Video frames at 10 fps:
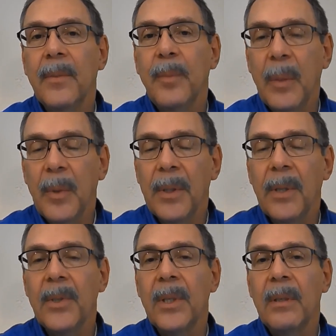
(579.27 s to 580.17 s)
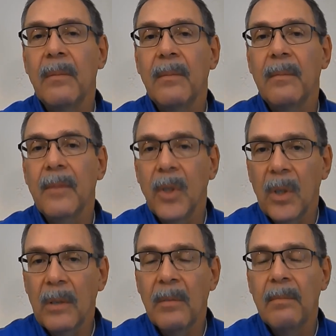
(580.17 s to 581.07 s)
people using
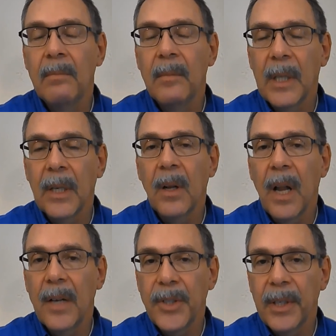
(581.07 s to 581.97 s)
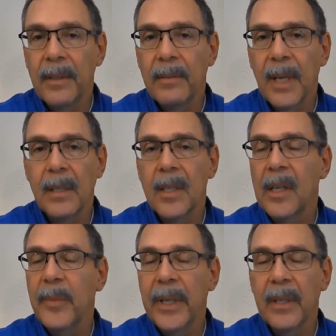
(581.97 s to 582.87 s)
good, clear logic, not
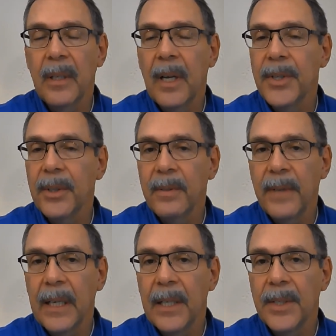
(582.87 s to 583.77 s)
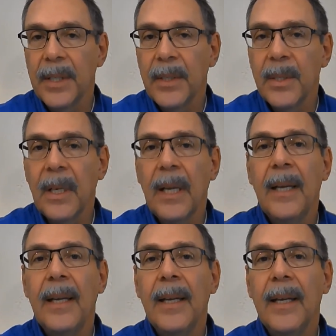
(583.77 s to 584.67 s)
slipping into logical fallacies,
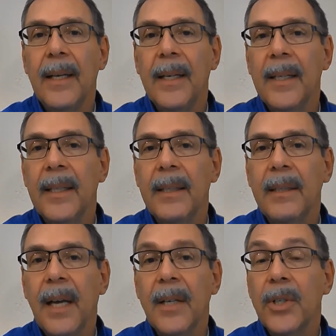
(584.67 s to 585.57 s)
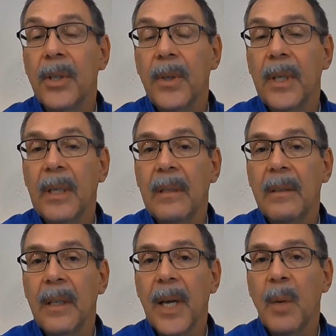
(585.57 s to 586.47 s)
not showing
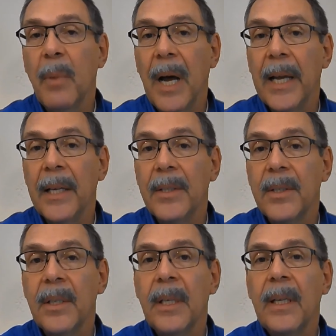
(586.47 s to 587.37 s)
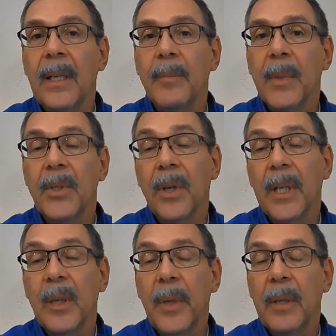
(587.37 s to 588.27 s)
a lot of bias, but trying
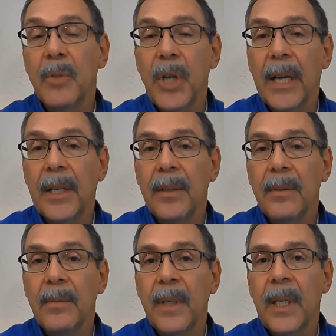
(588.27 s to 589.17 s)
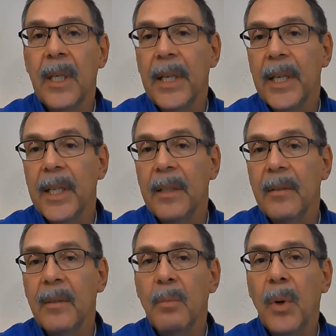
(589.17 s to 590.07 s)
to be objective and
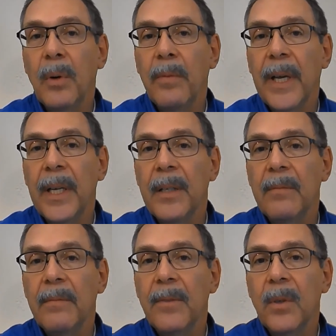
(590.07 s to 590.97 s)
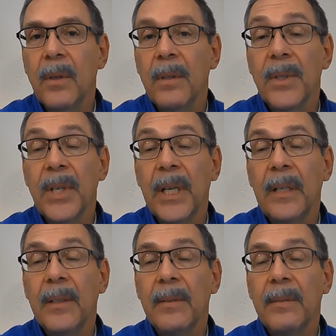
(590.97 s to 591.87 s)
motivated for the sake
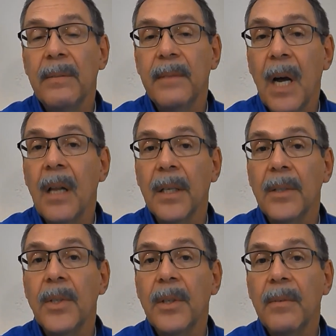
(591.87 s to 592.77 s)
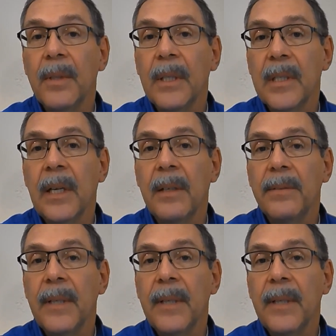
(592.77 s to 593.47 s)
of knowledge itself.